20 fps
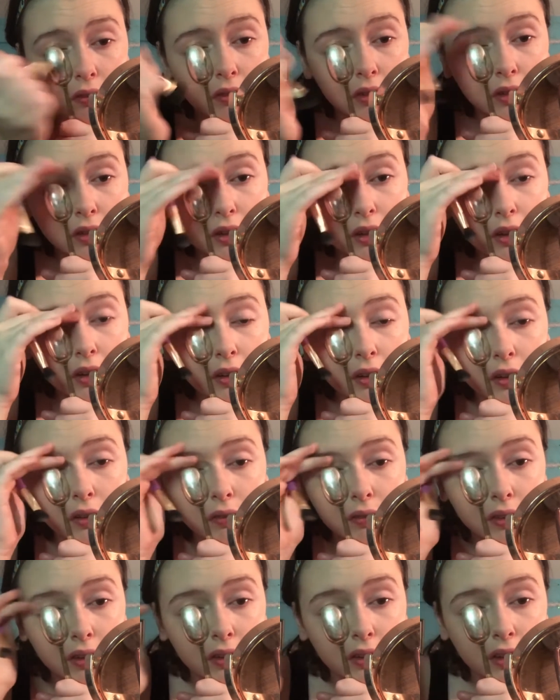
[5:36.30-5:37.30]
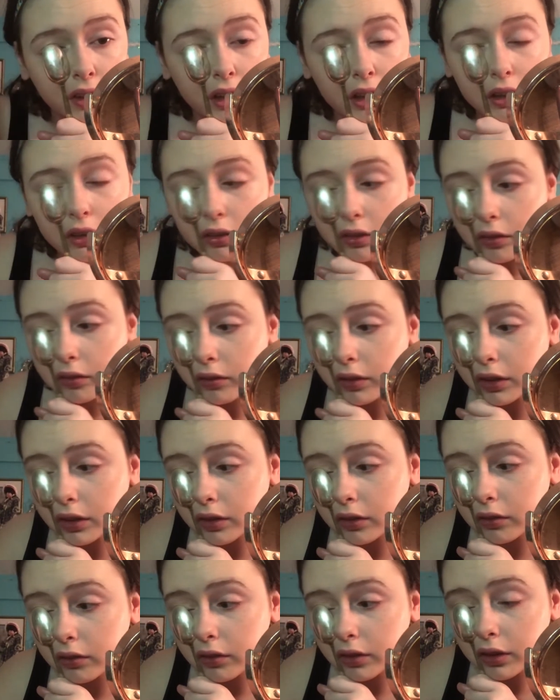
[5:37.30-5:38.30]
You can go up as high as you
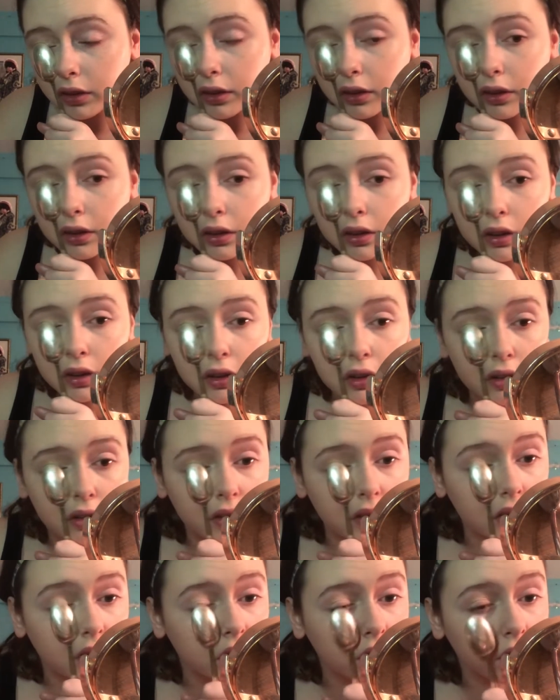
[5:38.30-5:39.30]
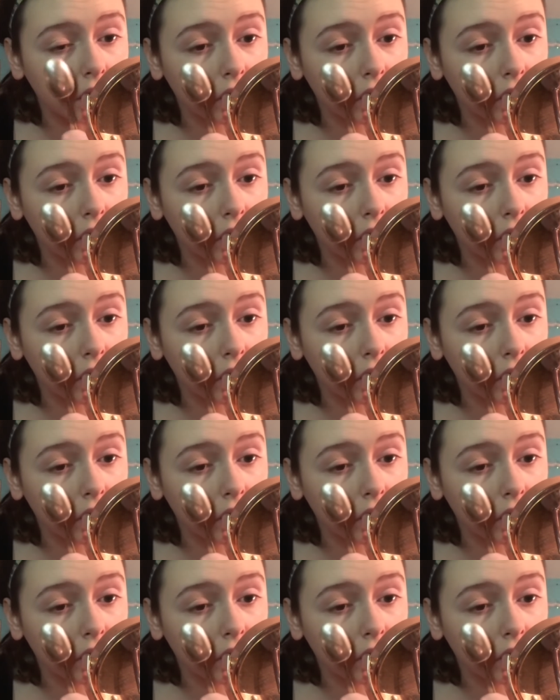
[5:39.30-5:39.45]
want or not high at all.